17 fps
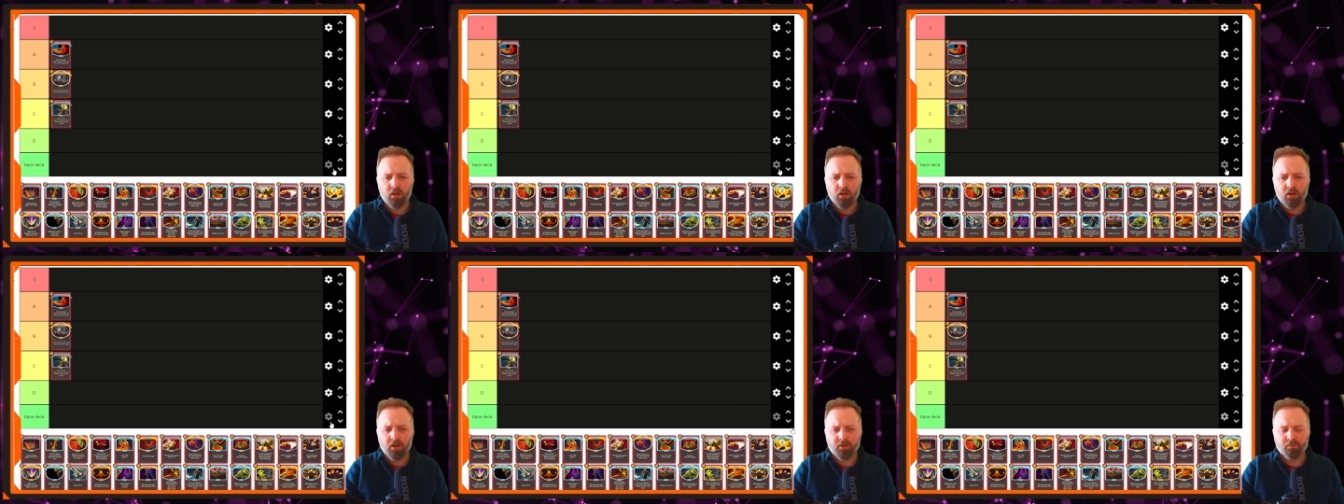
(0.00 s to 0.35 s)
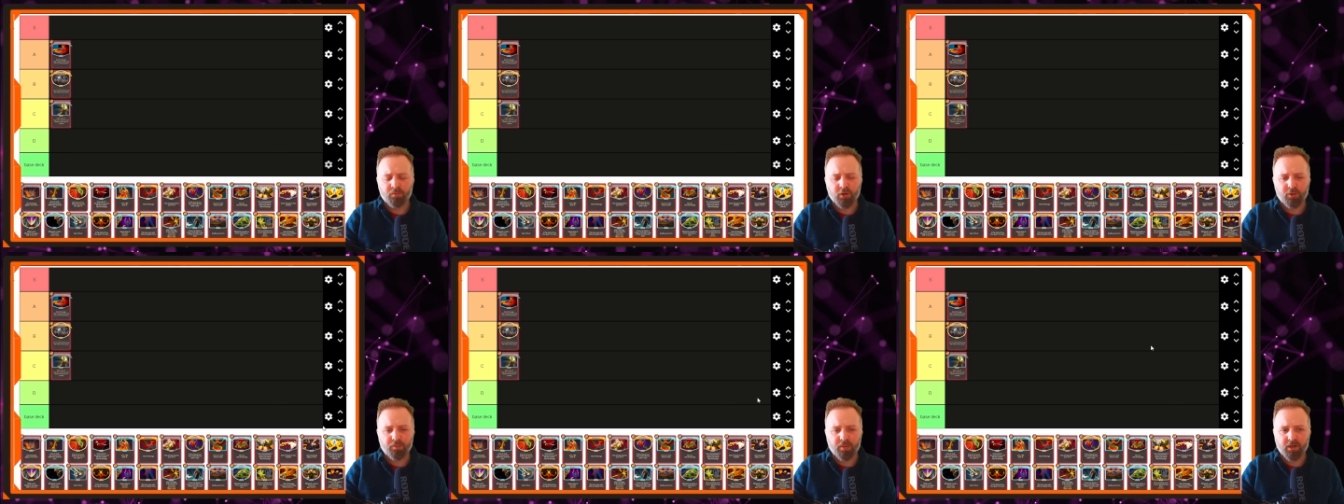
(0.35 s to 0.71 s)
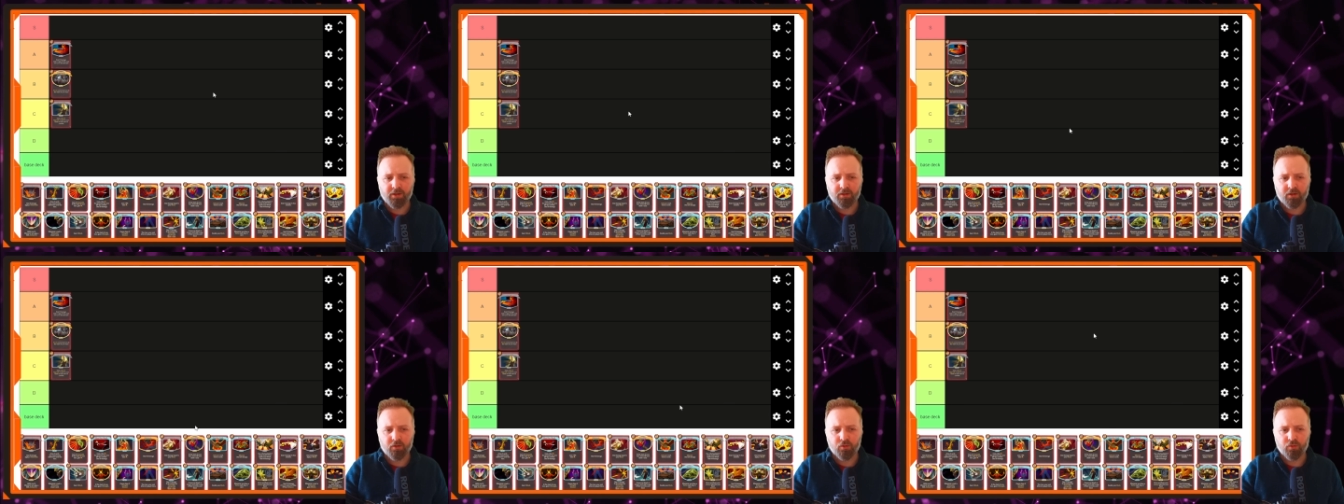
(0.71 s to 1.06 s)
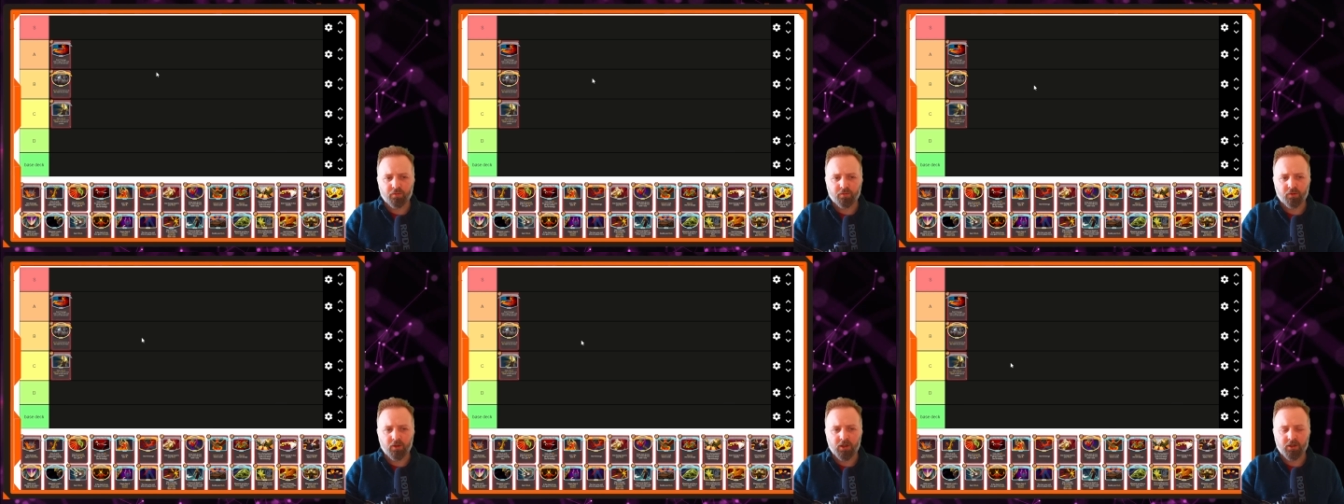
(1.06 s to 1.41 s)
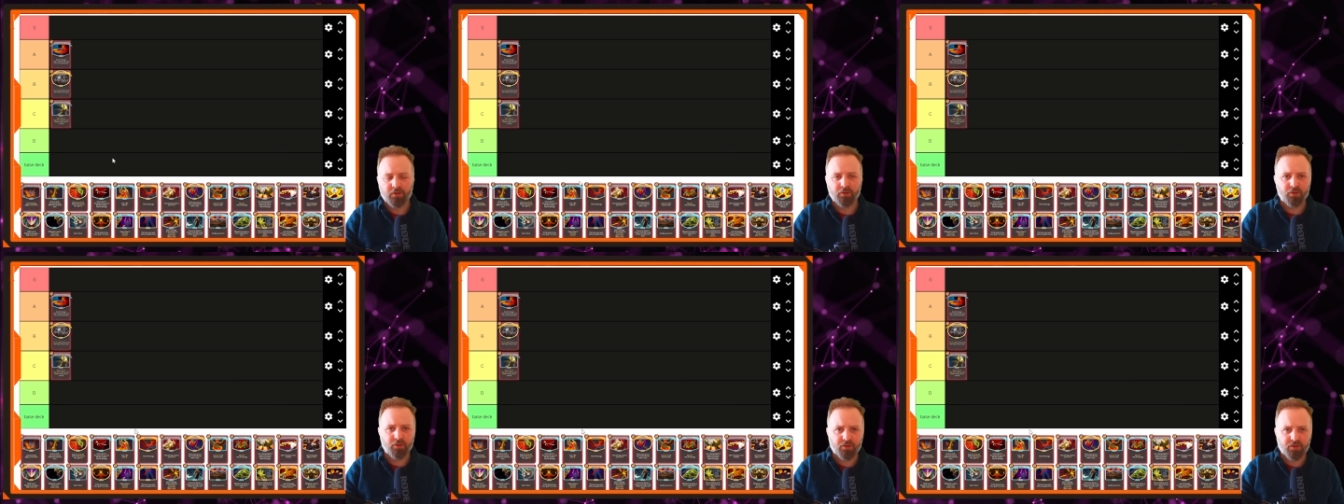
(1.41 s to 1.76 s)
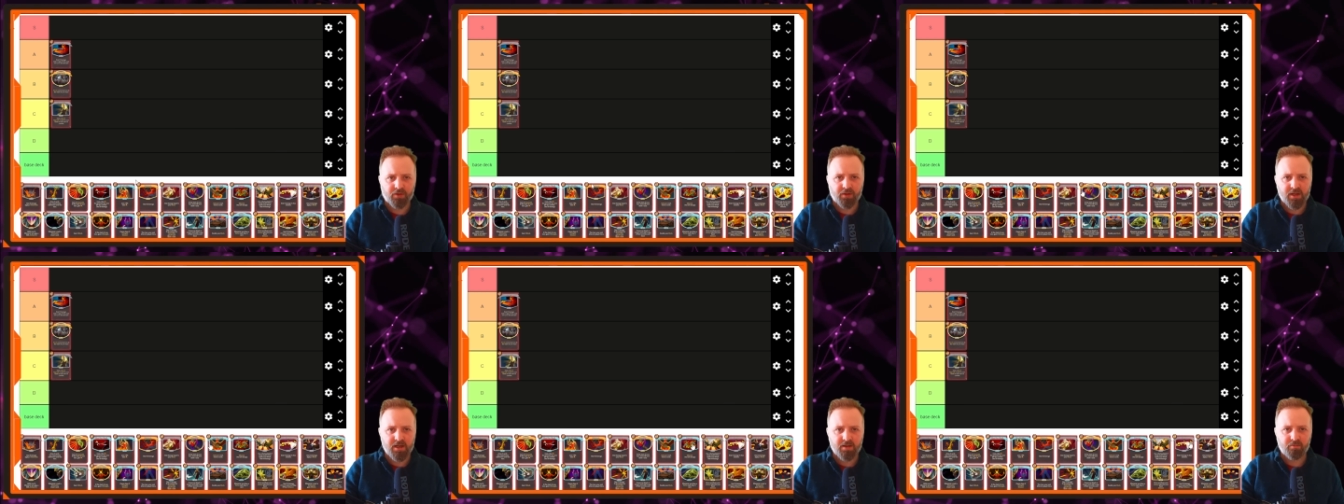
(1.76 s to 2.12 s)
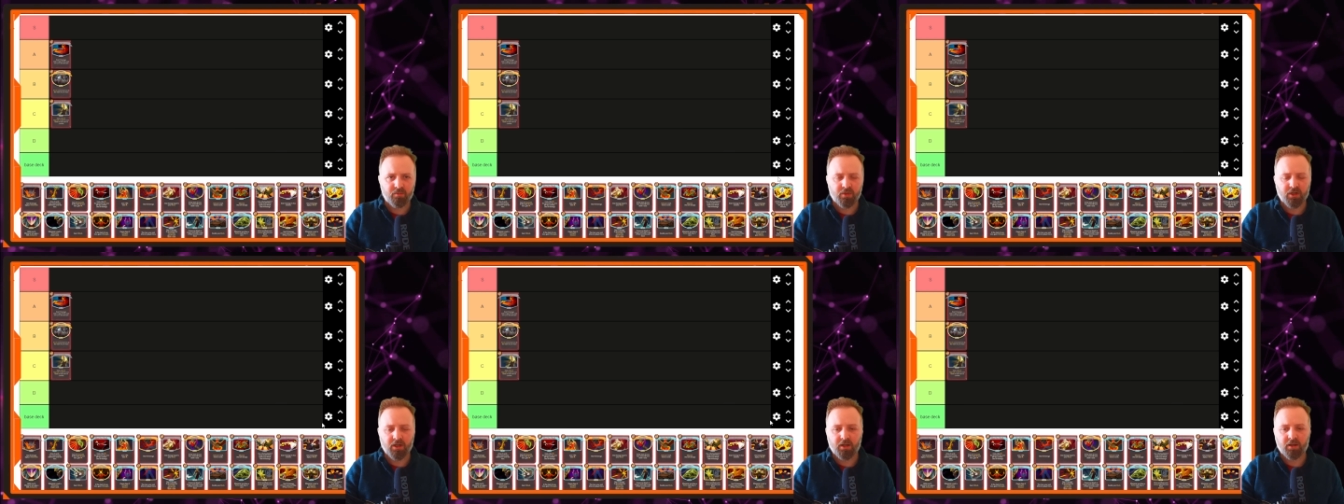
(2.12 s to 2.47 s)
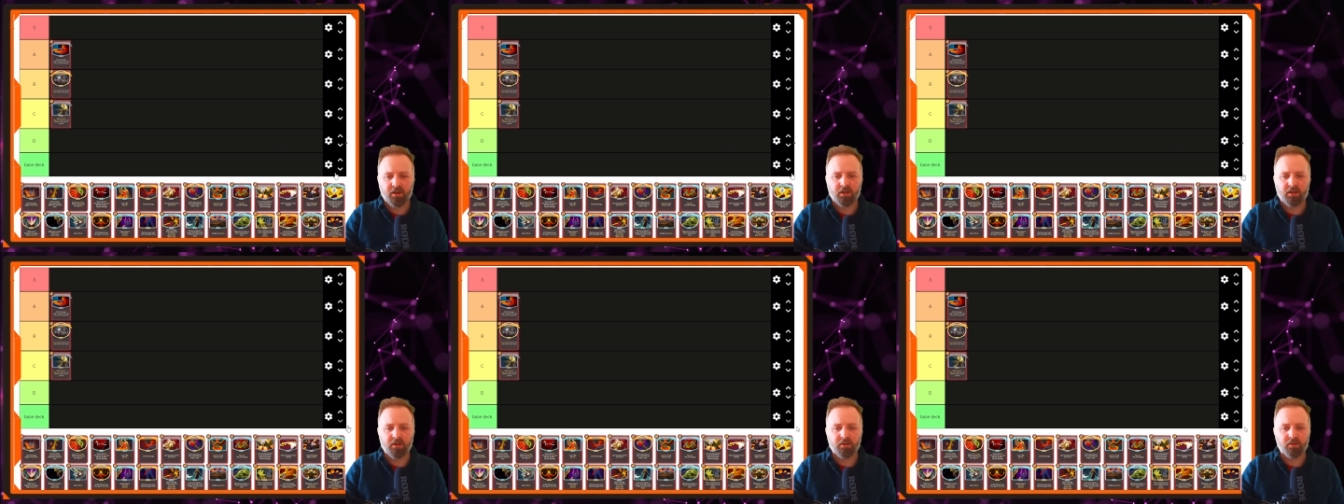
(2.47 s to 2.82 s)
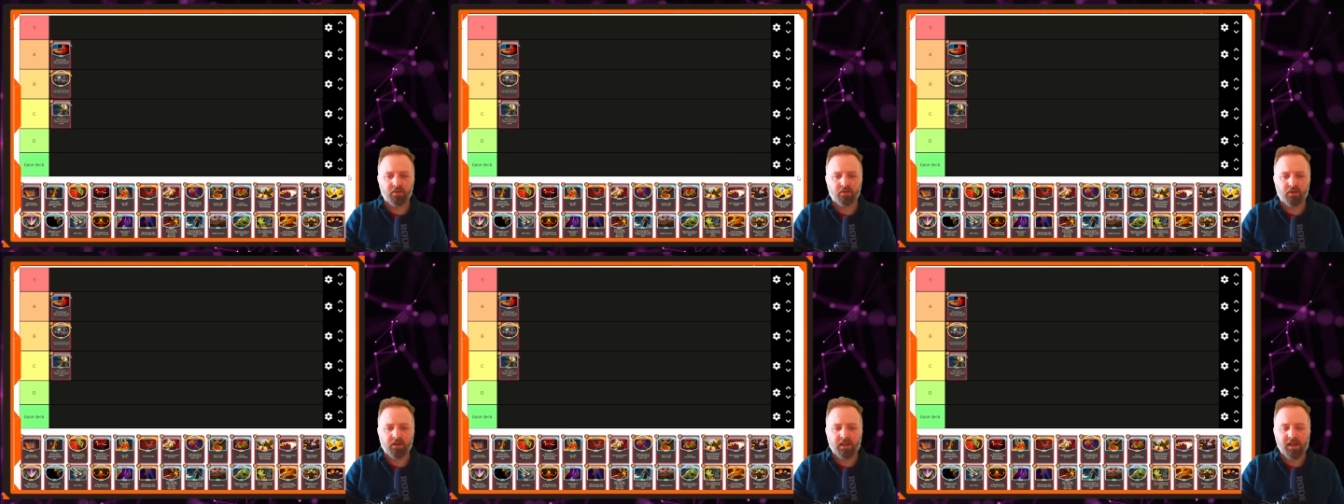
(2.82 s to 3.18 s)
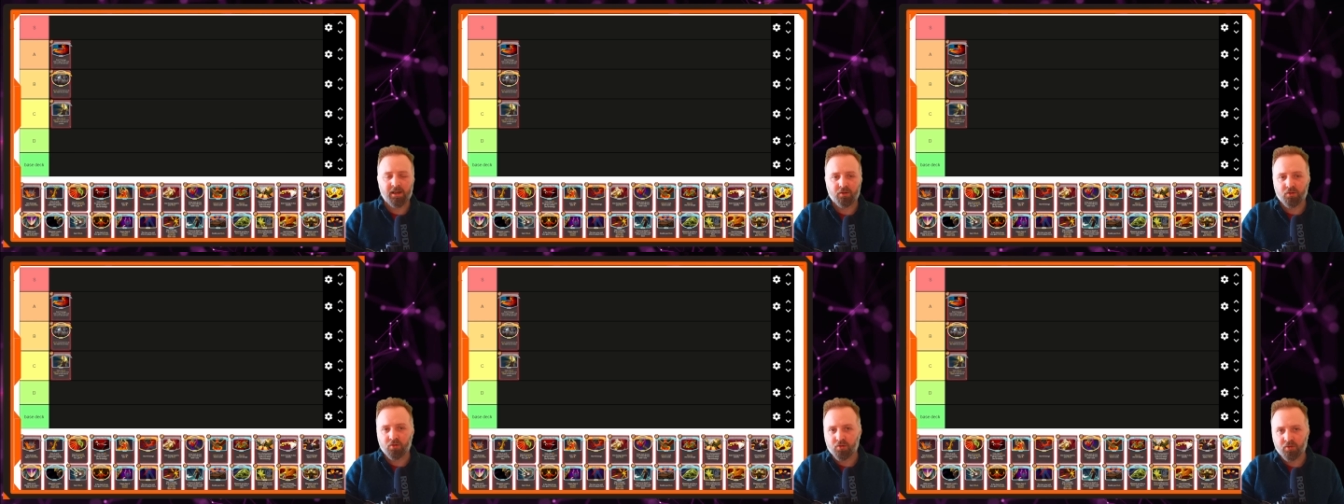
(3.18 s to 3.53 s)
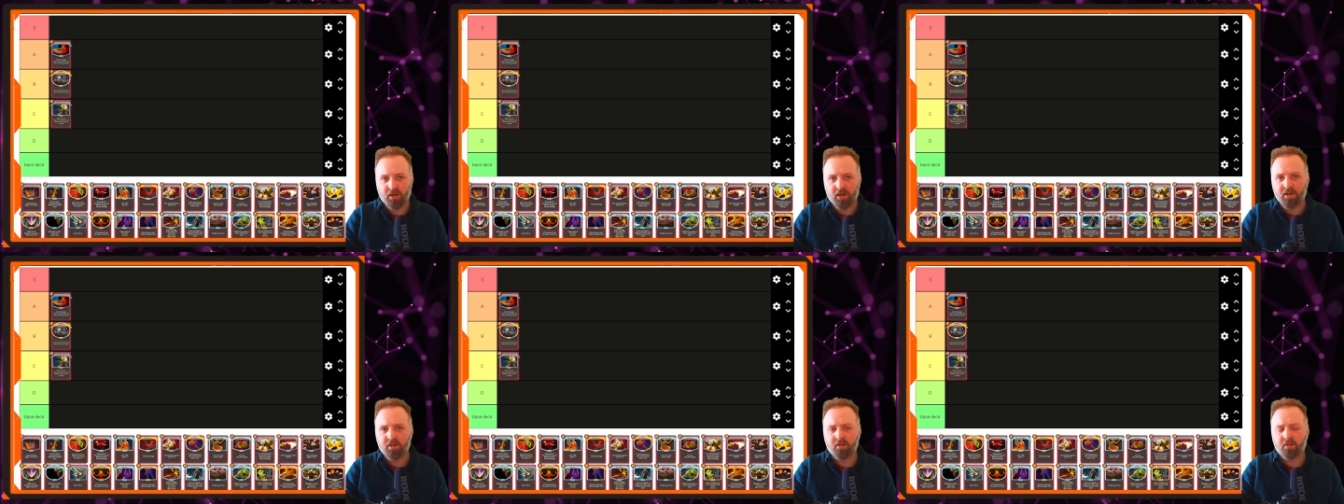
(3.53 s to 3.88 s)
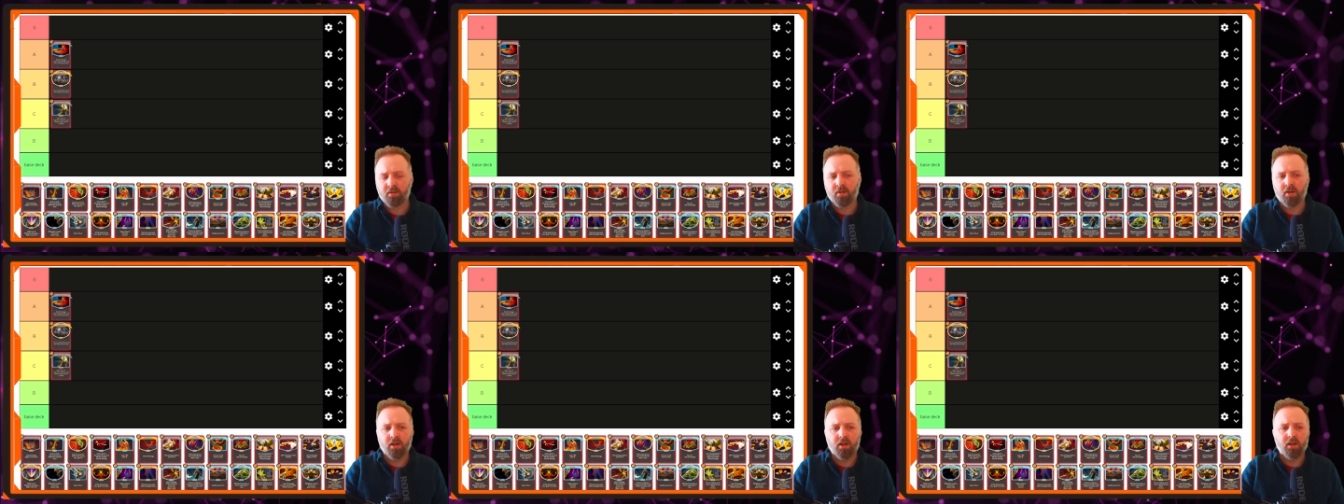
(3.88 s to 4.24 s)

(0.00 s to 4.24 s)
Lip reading: It's much better to go for exhaust themes and gaining strength.